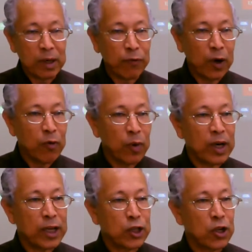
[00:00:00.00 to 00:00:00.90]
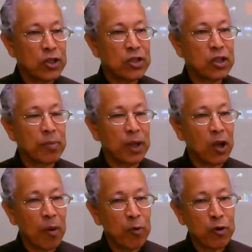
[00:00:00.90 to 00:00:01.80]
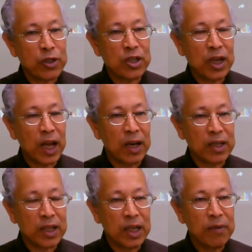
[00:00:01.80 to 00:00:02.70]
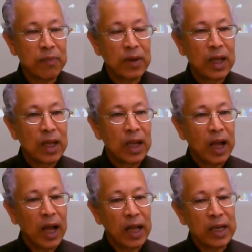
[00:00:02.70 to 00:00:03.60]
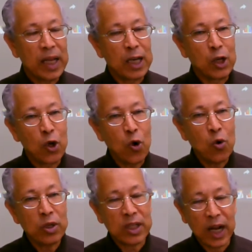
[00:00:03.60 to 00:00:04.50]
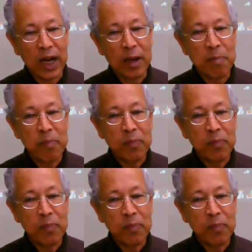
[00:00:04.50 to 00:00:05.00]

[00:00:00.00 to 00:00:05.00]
different religions to become Christianity, and in no time